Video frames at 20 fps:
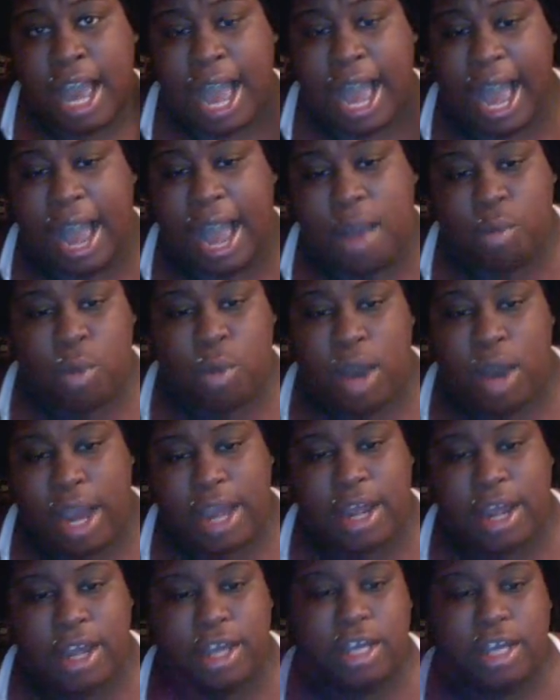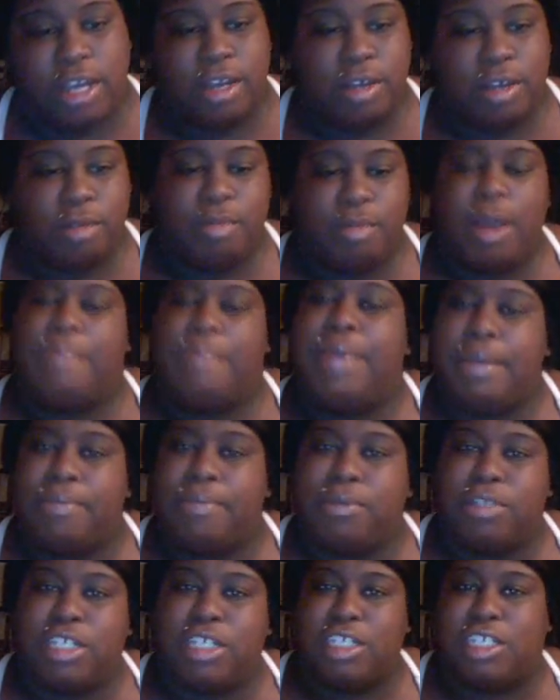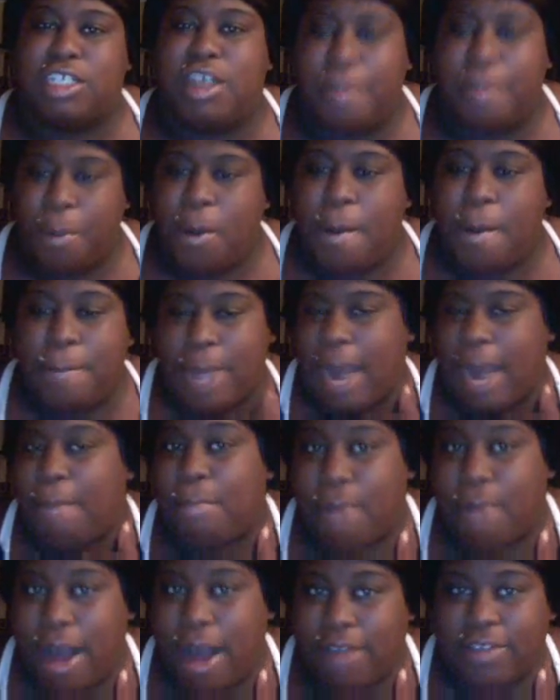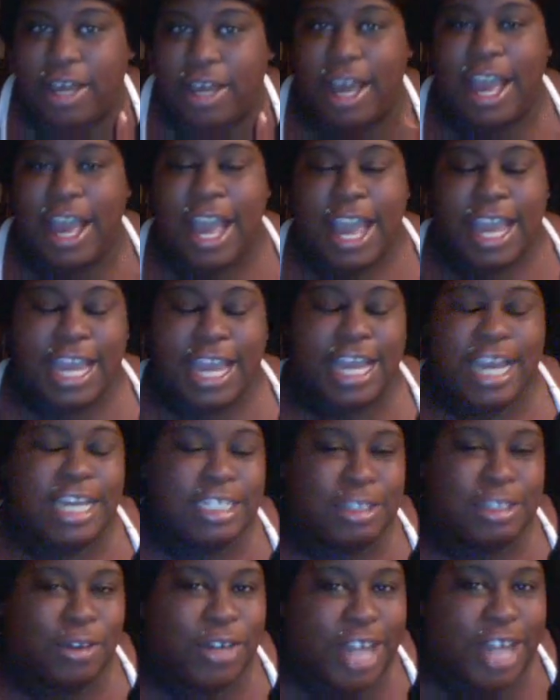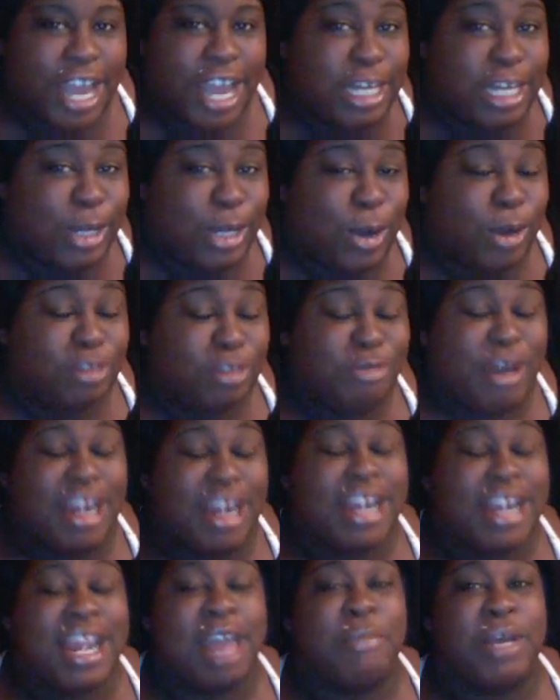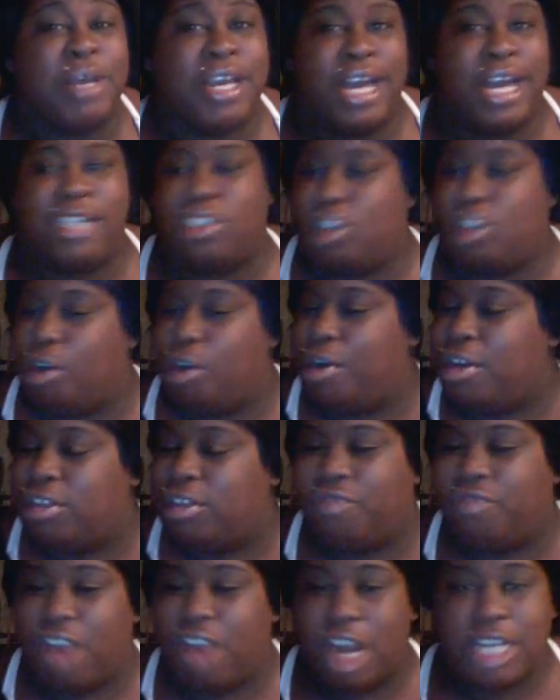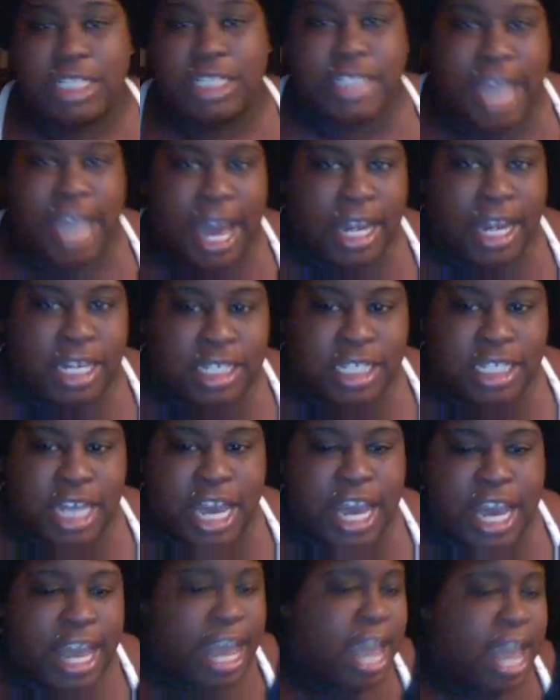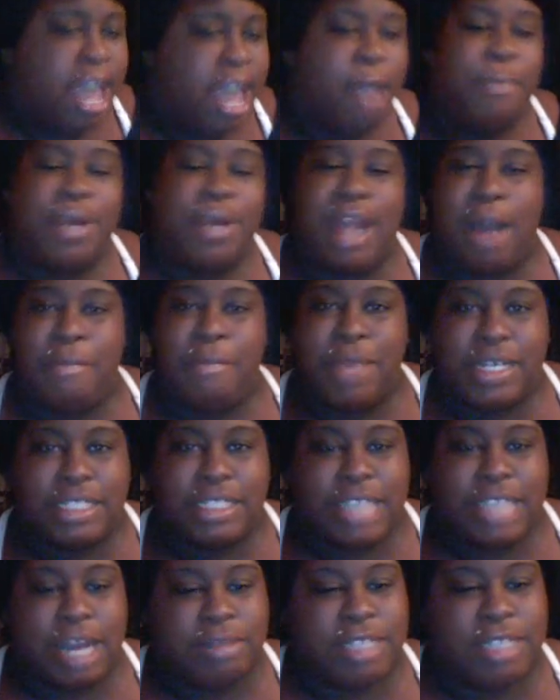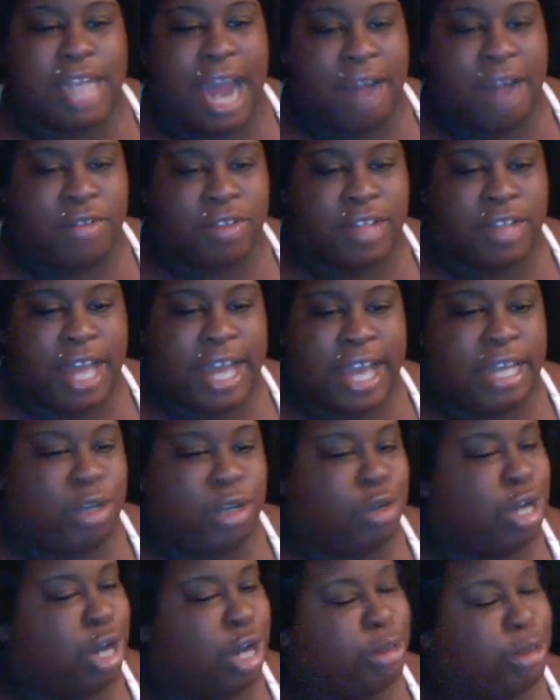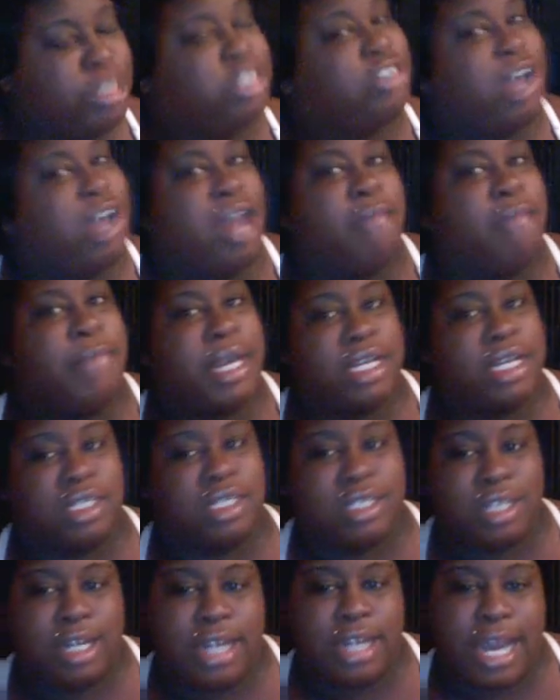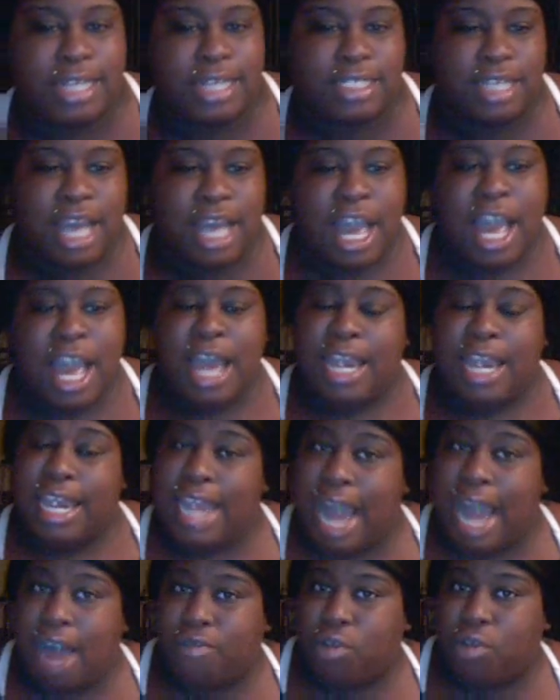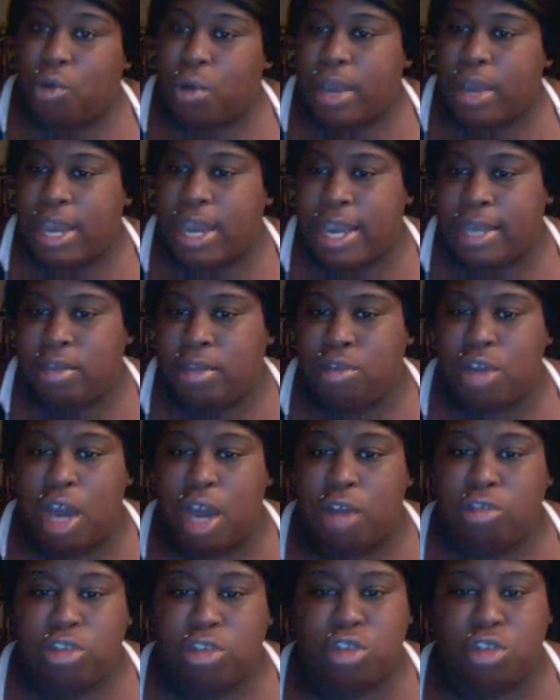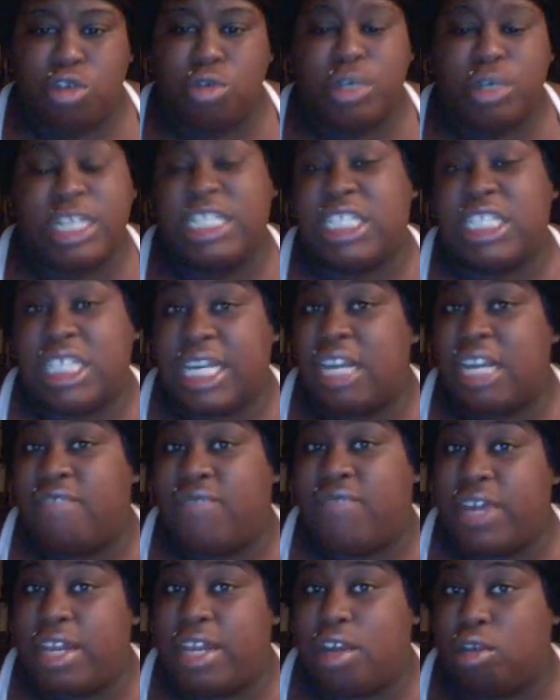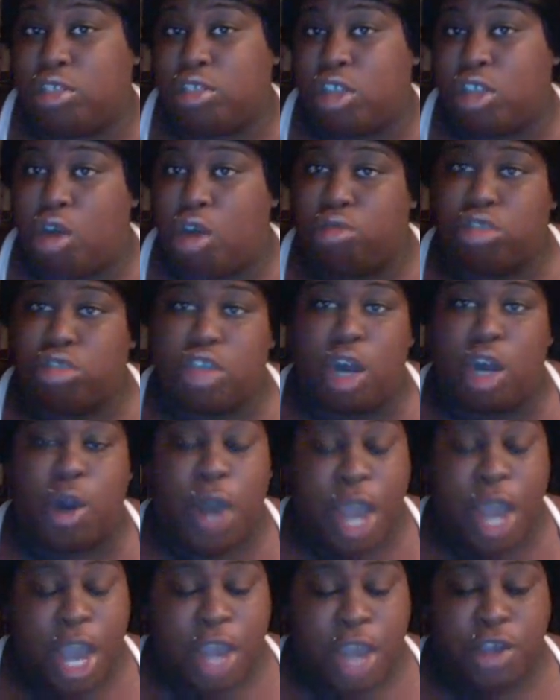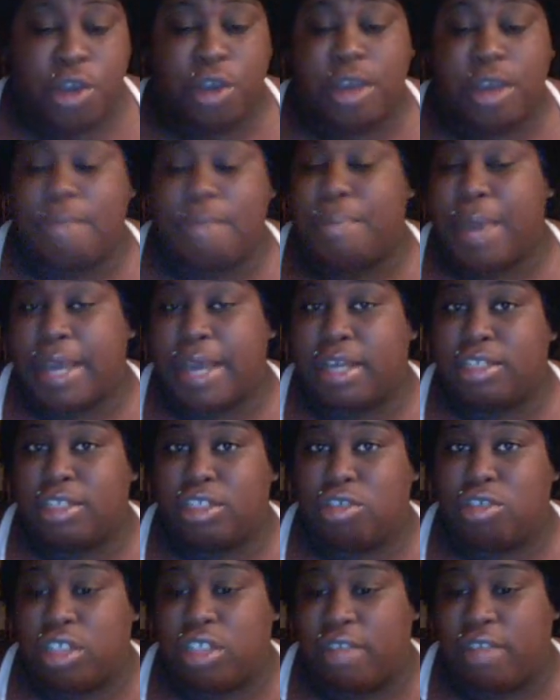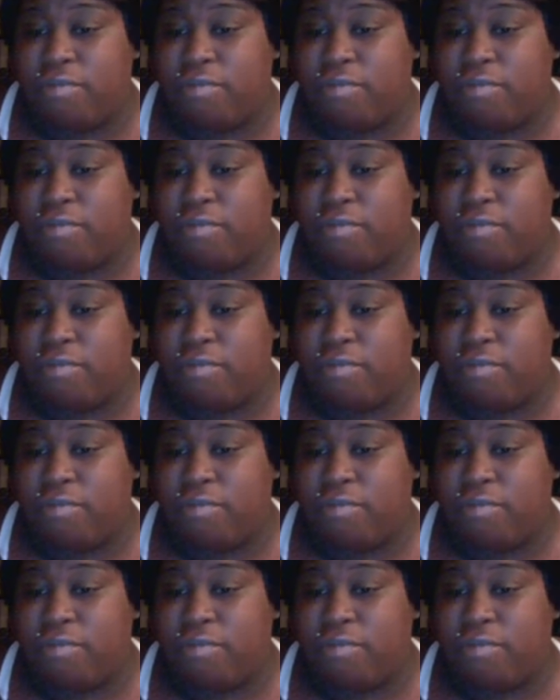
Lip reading: I want my people to support my brother. He is on there. He goes by the name of Gusto. He is very talented. Put out mixtapes and everything. He's trying to make it to the next level. And you can see the videos your own self. You can pick and choose